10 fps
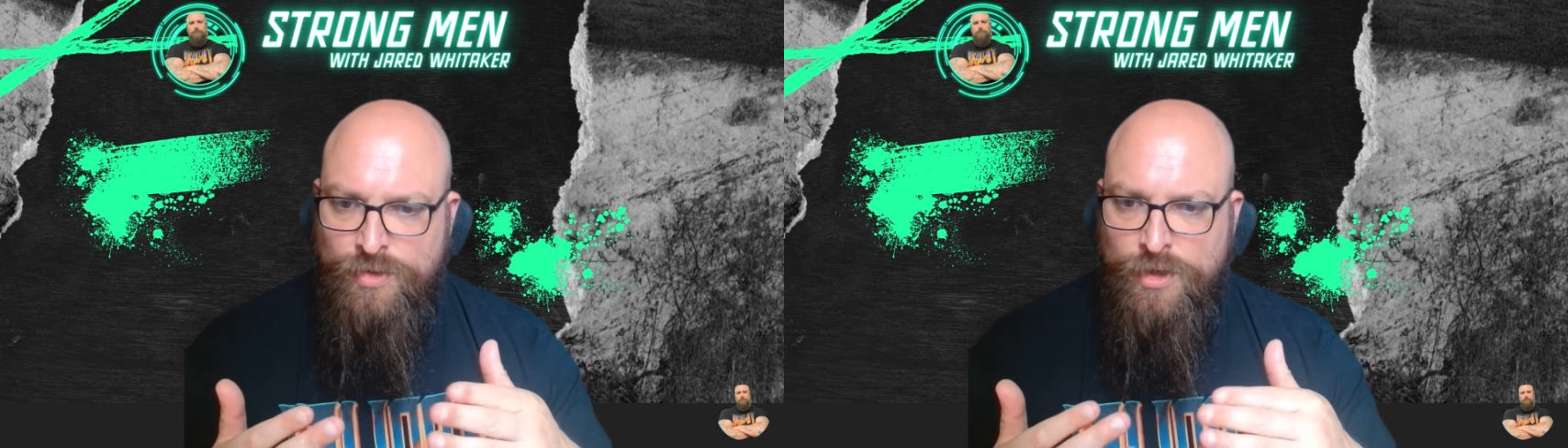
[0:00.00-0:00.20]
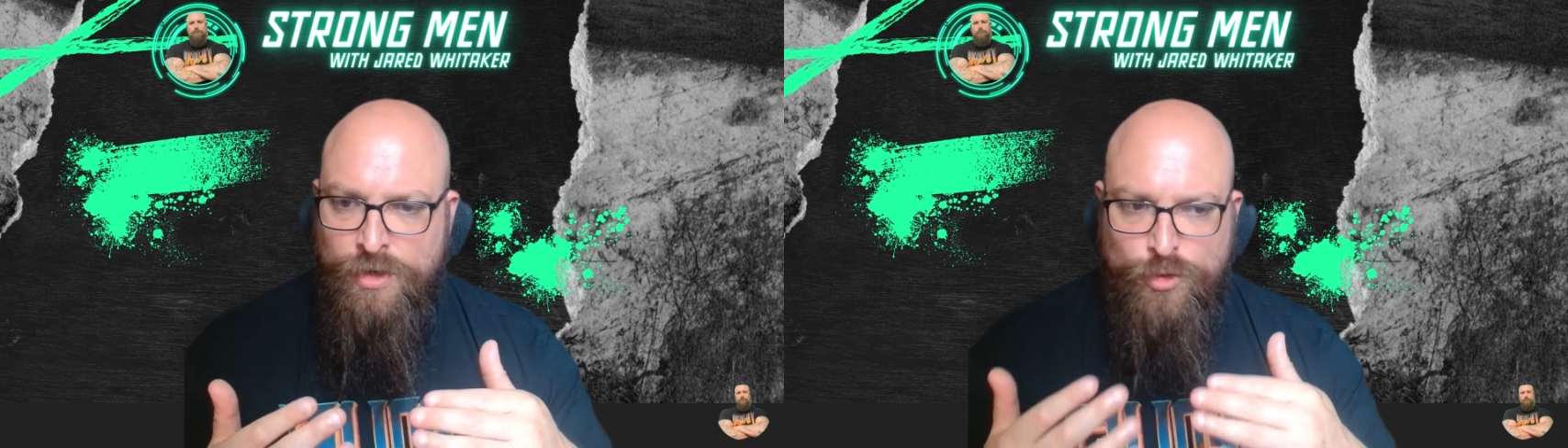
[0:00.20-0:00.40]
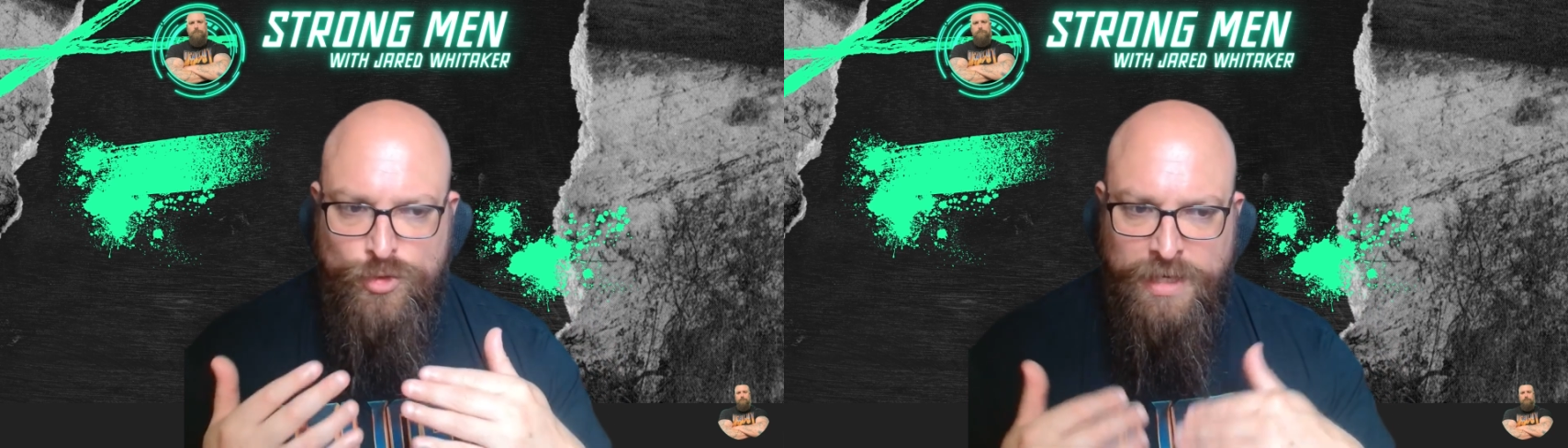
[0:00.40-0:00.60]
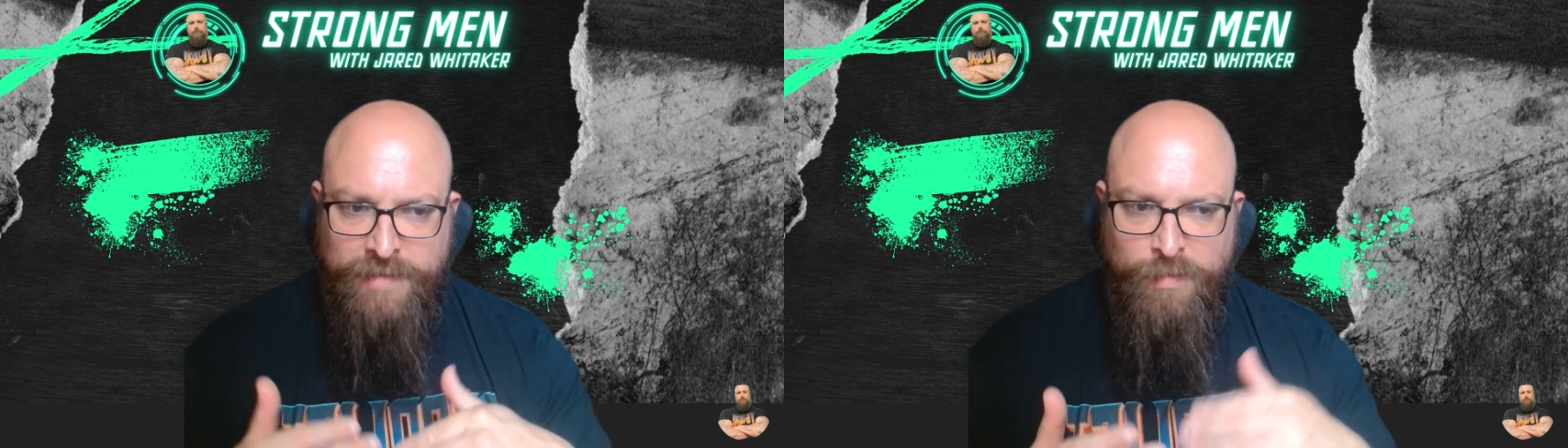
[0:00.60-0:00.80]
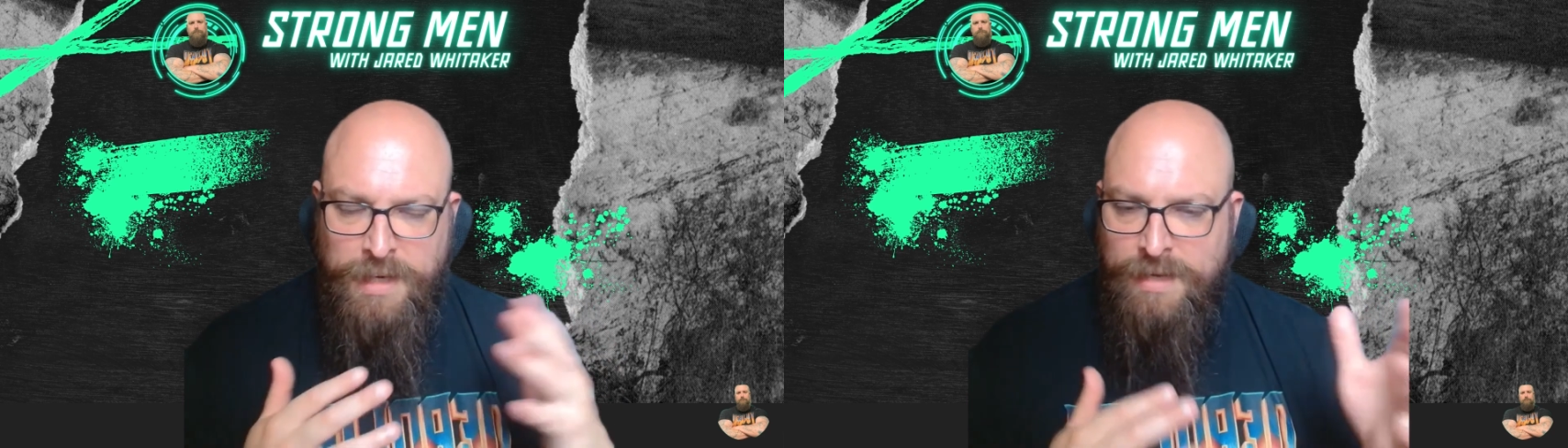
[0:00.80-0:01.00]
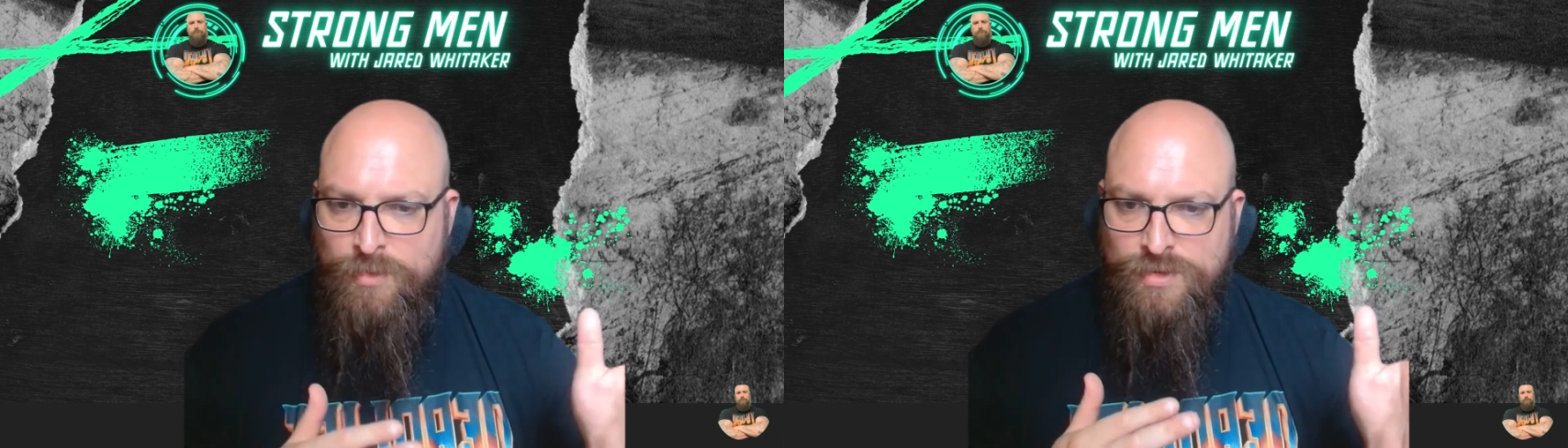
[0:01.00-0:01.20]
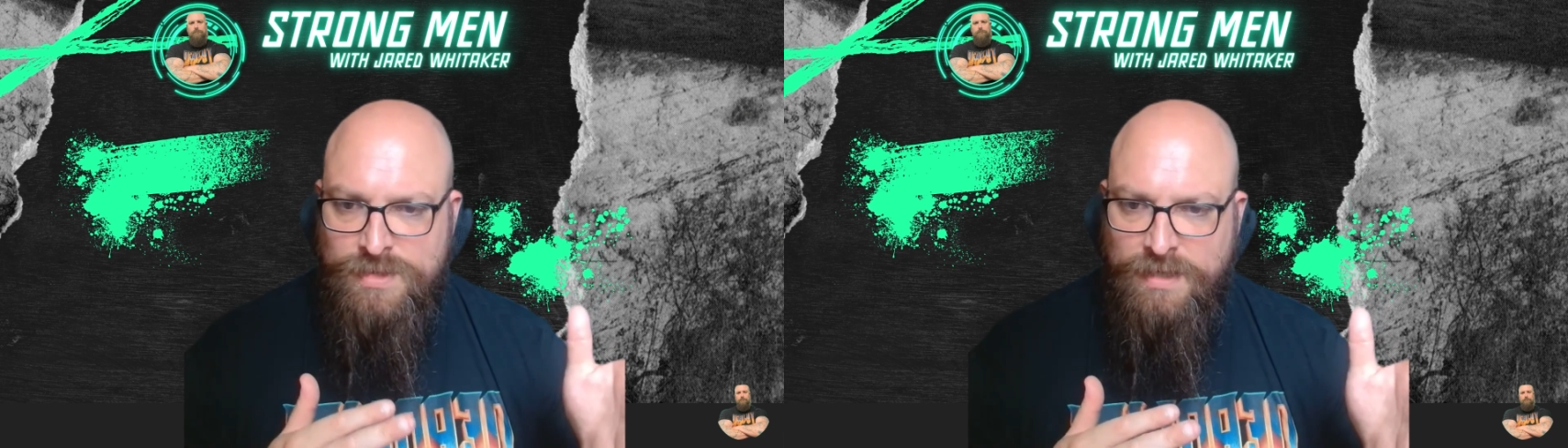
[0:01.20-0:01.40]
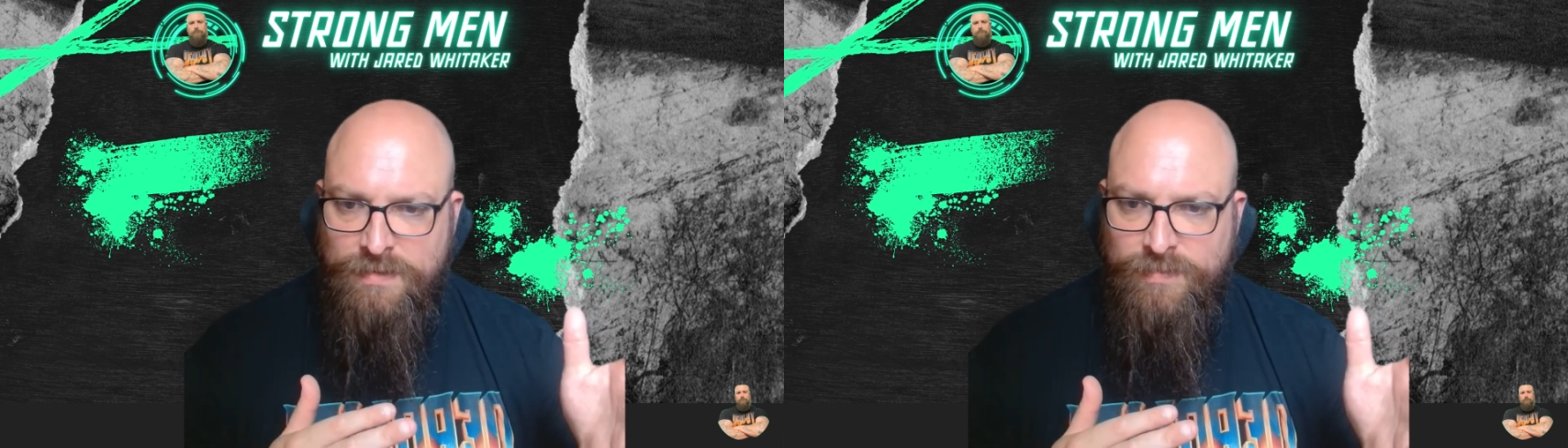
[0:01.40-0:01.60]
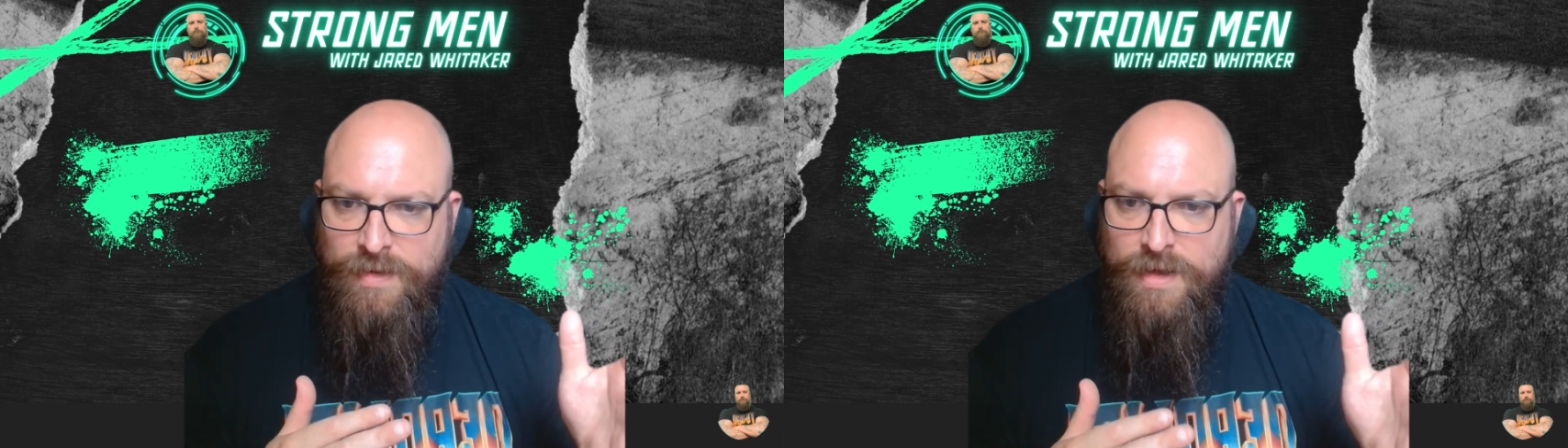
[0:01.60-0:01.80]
You should never blame yourself.